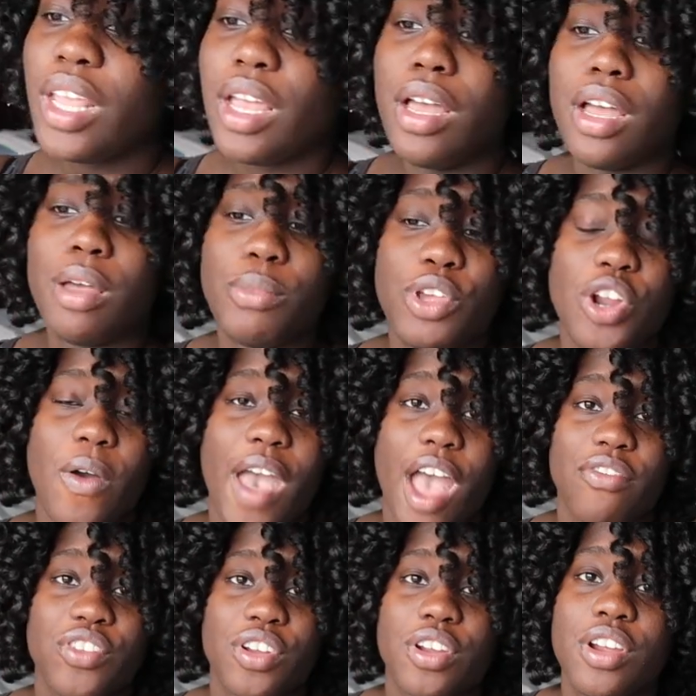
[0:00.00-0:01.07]
um, you know,
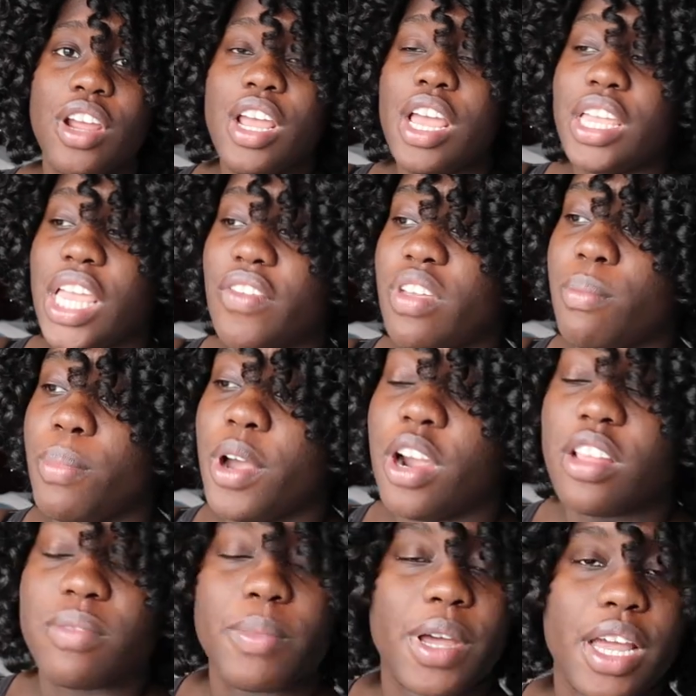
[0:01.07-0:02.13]
after giving
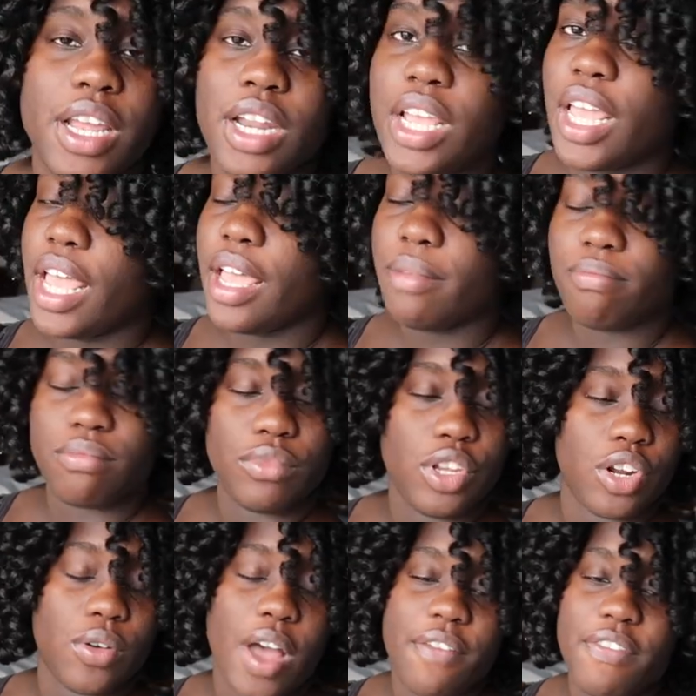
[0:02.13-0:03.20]
birth. But, it, you
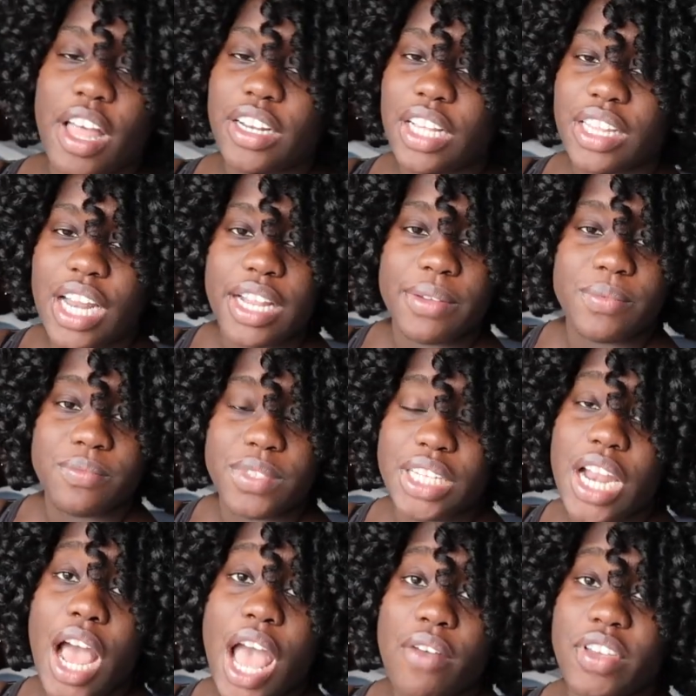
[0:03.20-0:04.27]
know, I found out that I did
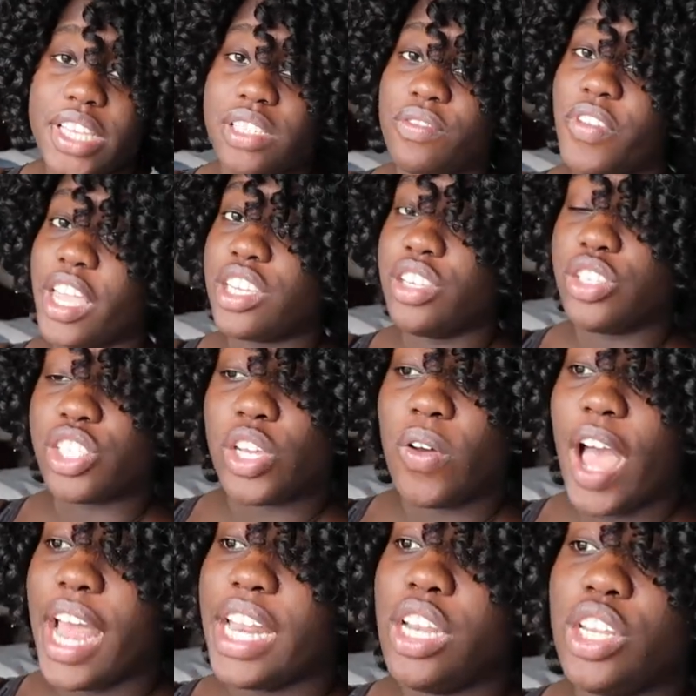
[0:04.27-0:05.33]
not have yeast infection. So
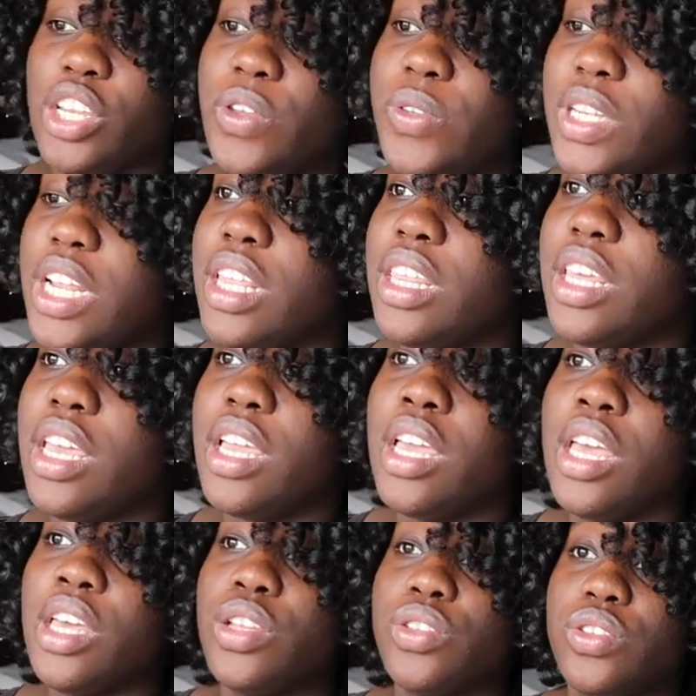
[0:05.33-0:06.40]
I didn't use anything
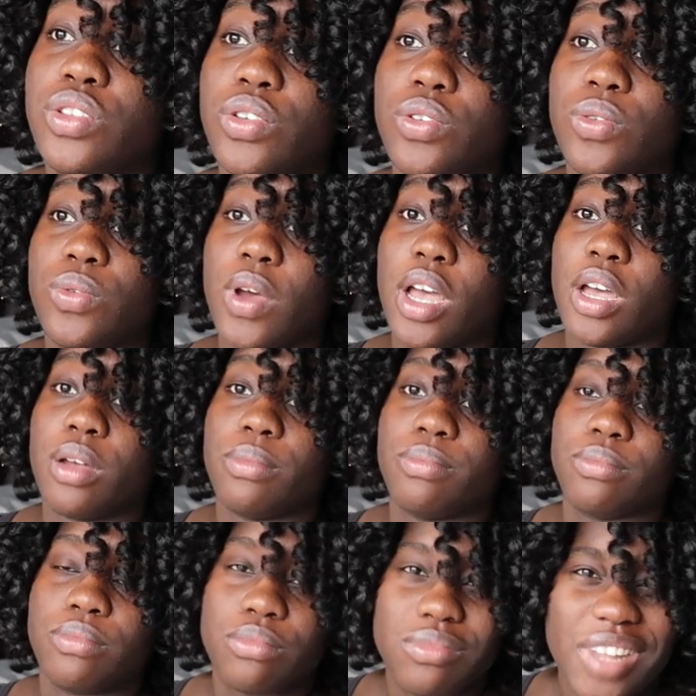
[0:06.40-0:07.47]
to
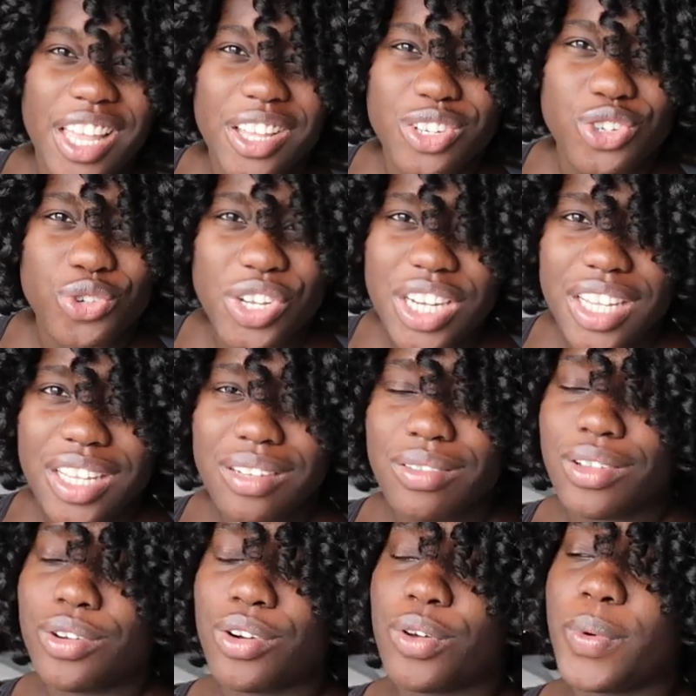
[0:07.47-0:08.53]
um, like treat it,
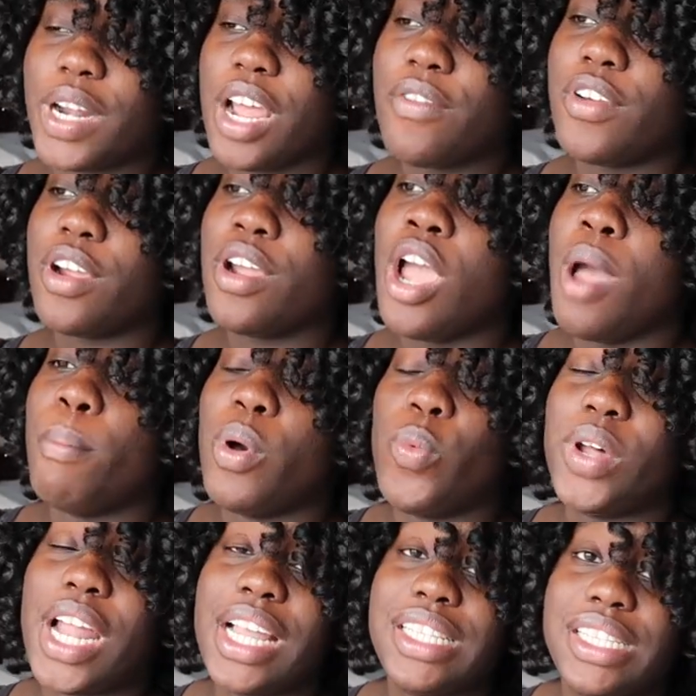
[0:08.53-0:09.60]
you know, or whatever. But
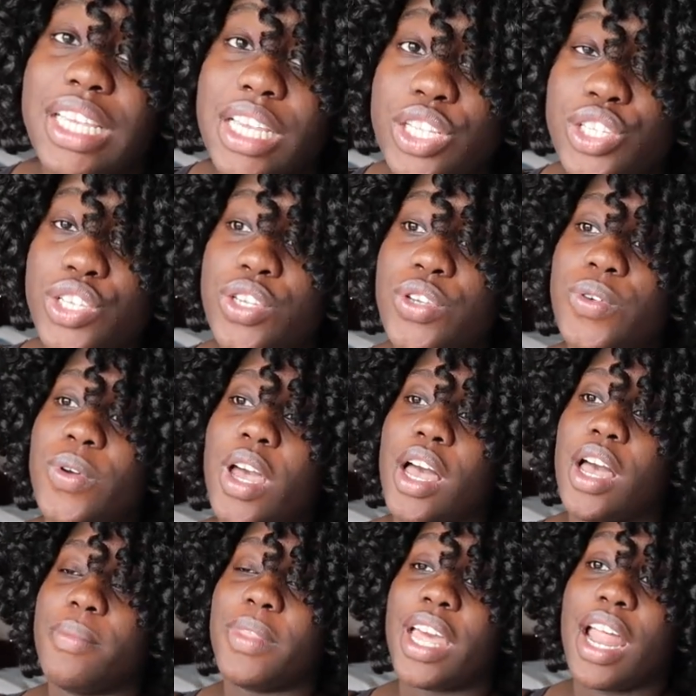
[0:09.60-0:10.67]
what I did do
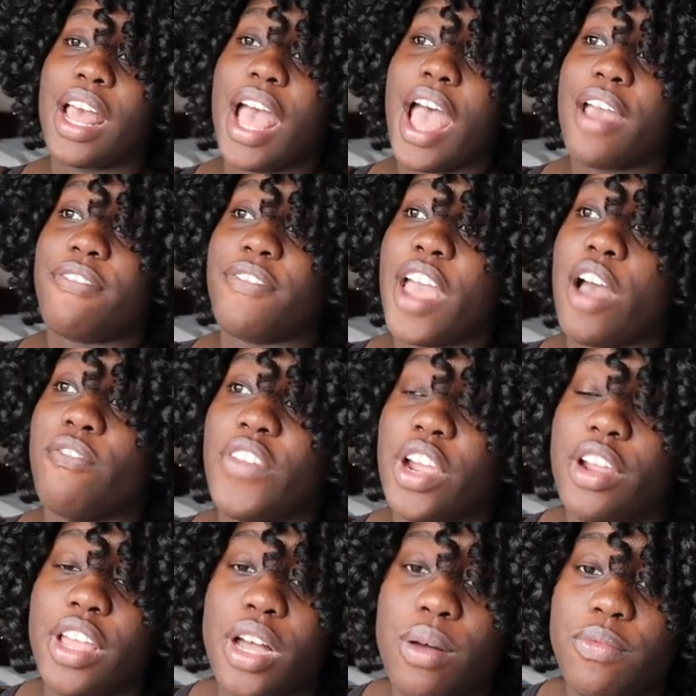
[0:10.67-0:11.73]
um, that I found
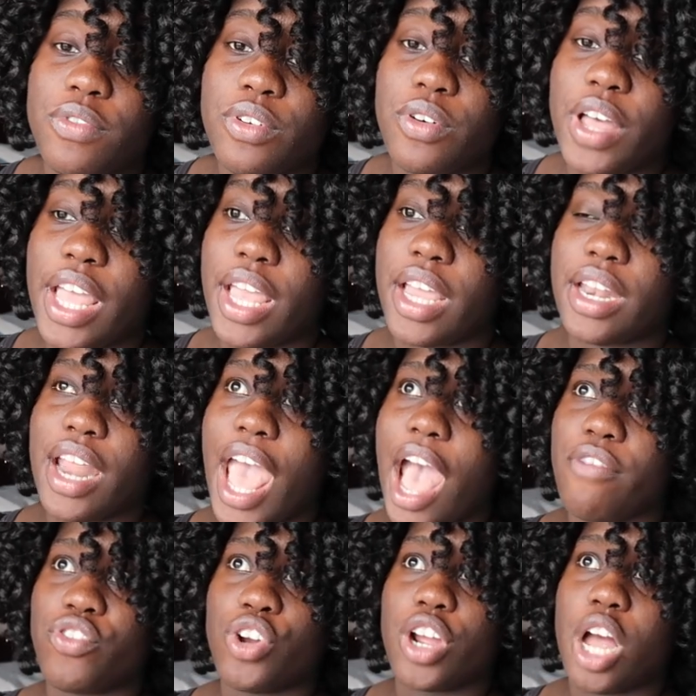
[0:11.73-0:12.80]
very helpful and
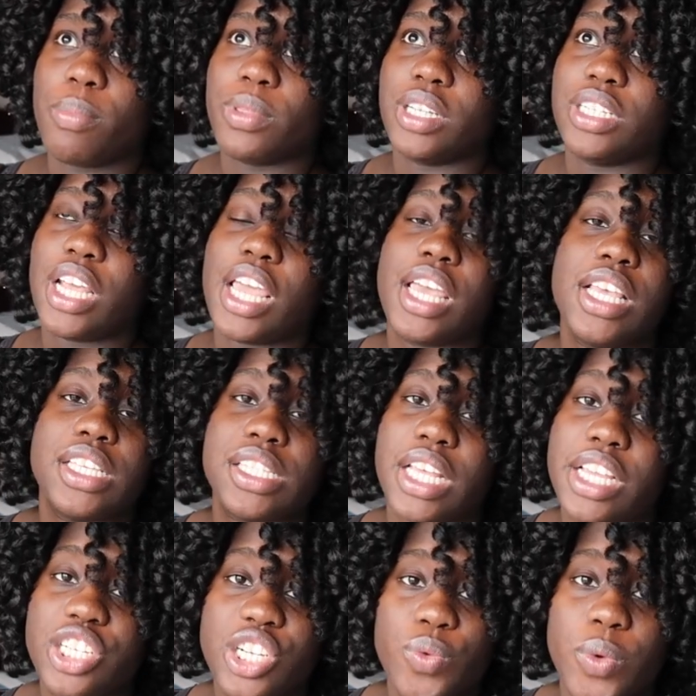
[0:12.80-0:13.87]
after a couple of days,
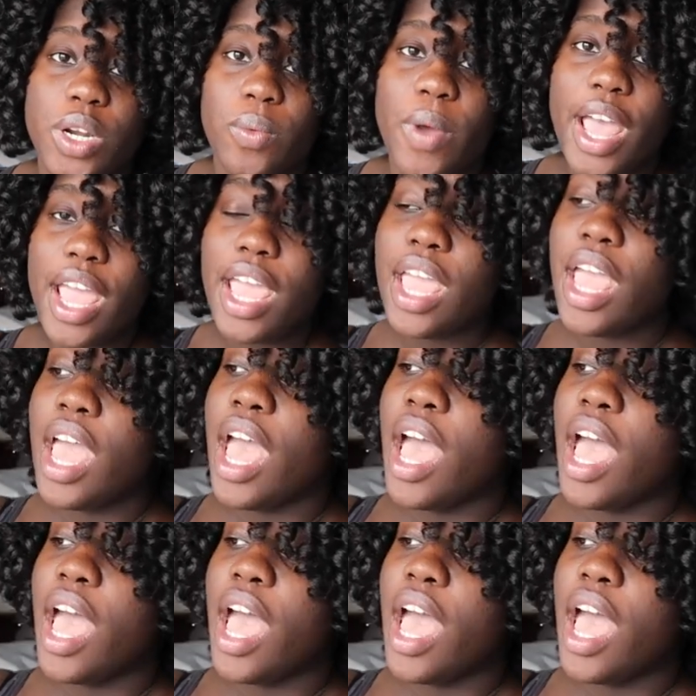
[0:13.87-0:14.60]
the itching went away.